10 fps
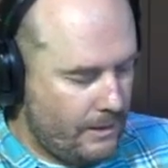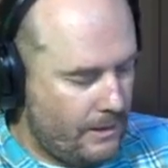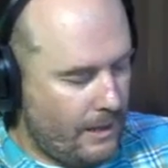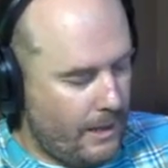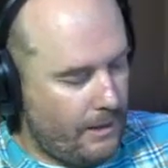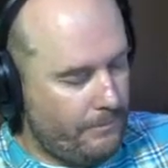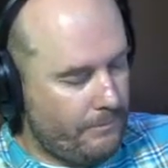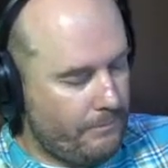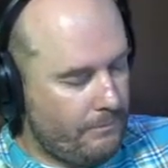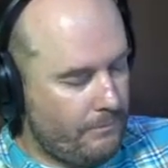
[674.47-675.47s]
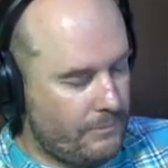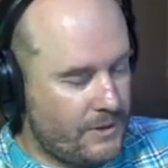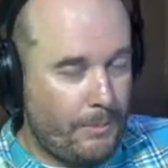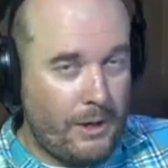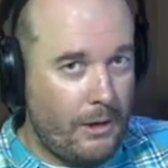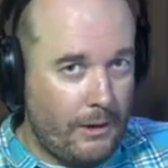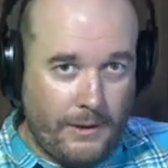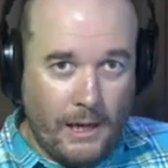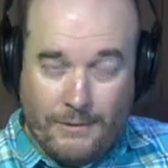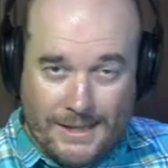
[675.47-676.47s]
but you can
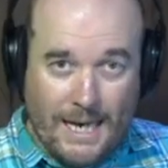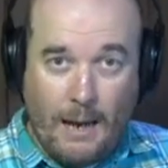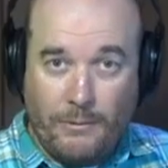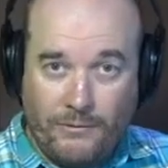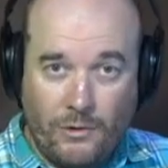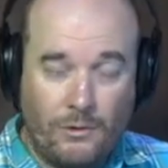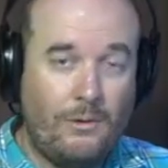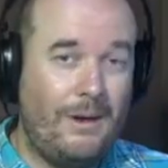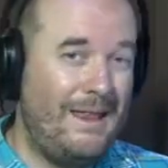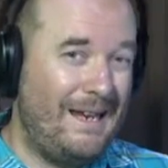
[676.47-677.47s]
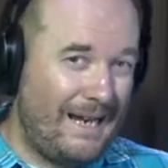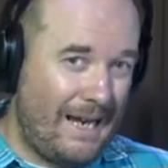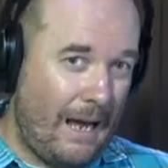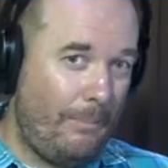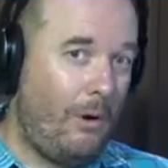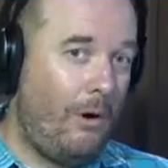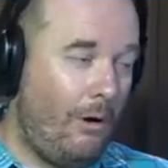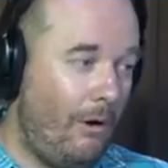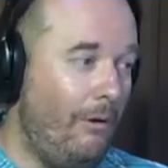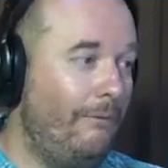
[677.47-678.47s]
think of it as a gap of 2 and then a gap
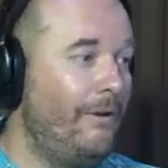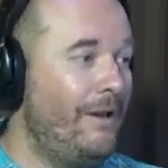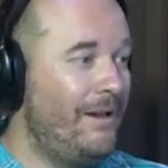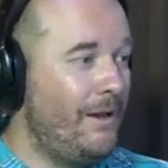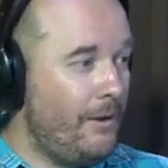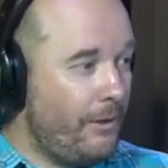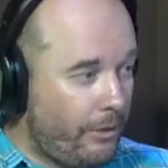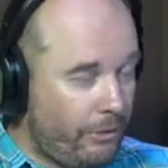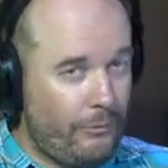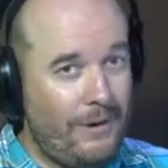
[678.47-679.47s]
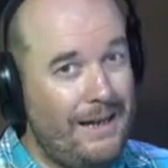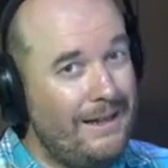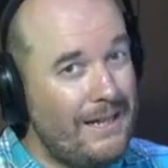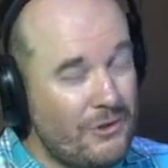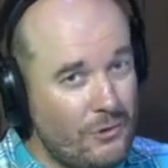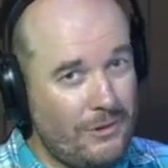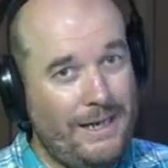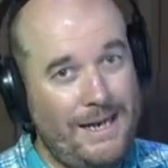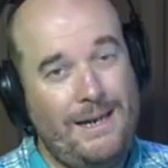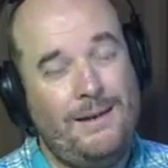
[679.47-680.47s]
of 3.
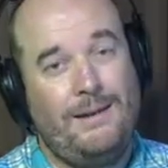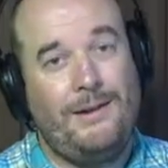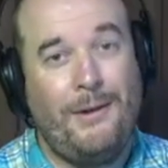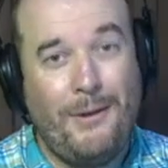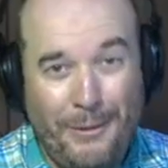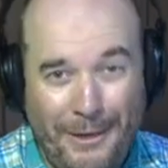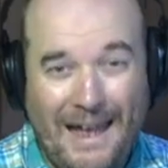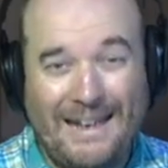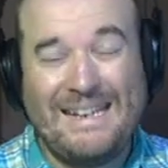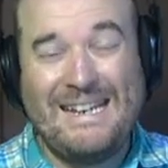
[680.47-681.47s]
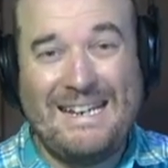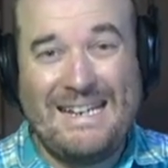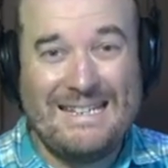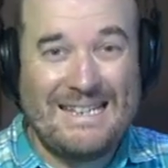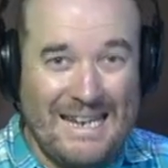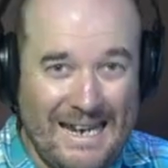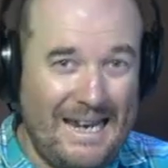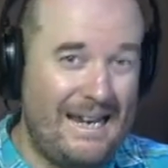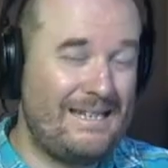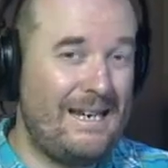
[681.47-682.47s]
Literally, that is
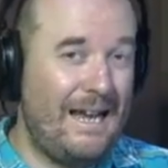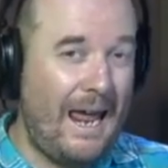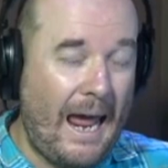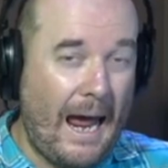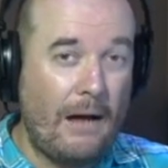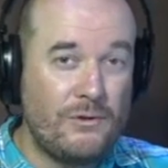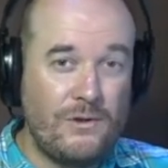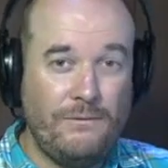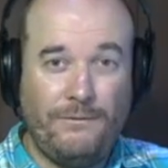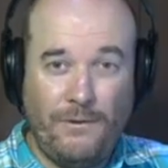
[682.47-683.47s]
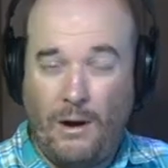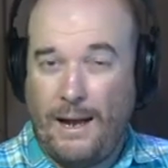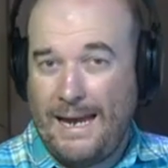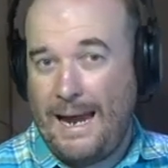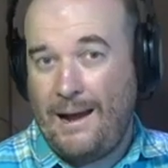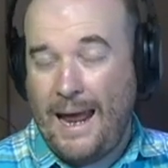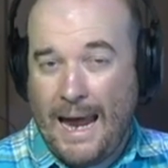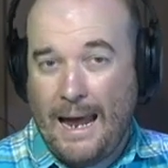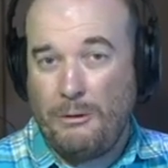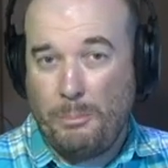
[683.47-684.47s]
it in how to find out
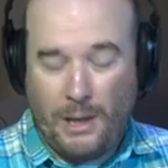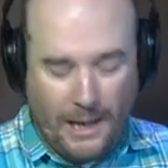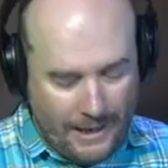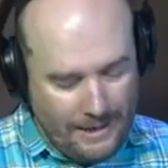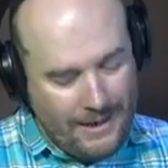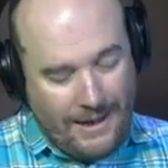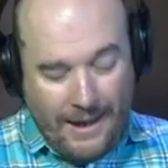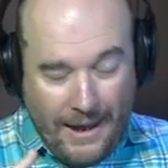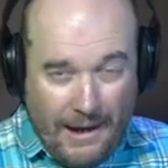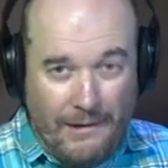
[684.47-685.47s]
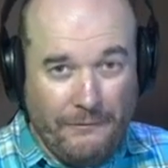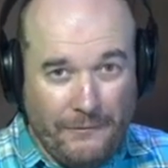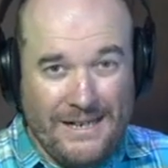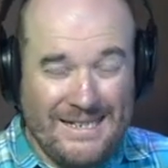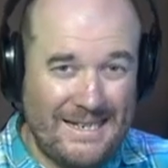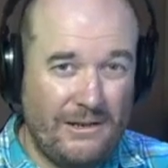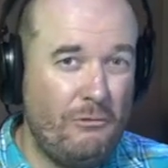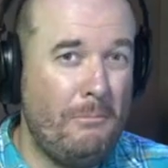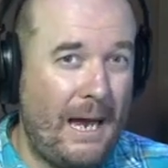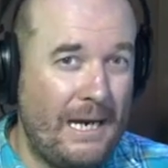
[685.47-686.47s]
how to play every single
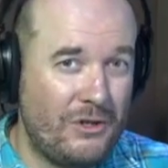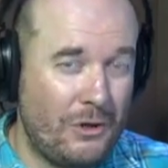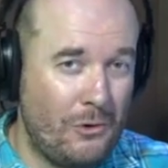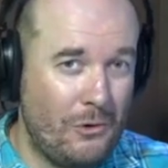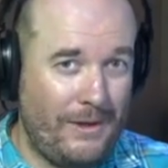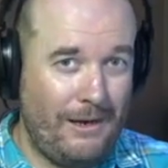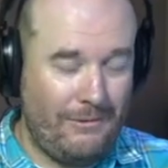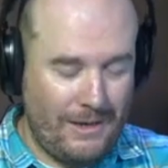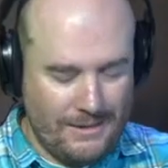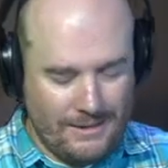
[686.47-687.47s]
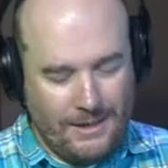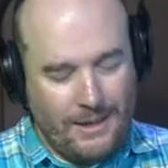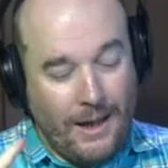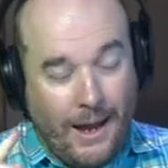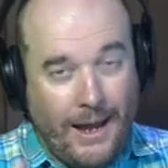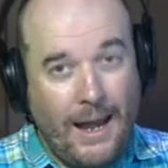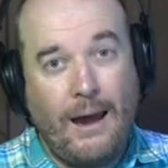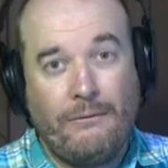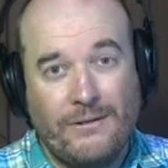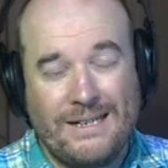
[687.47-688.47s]
major chord there is and
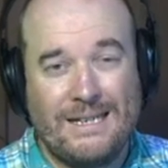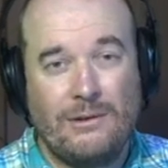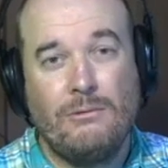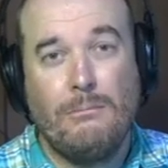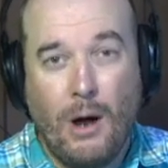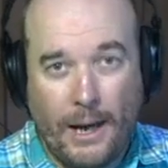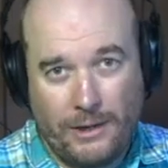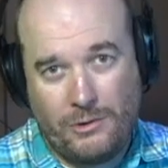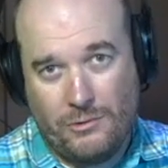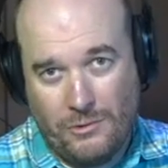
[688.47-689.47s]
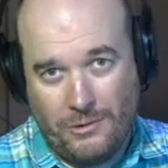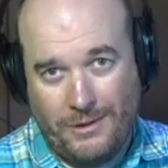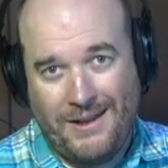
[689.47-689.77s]
every single minor chord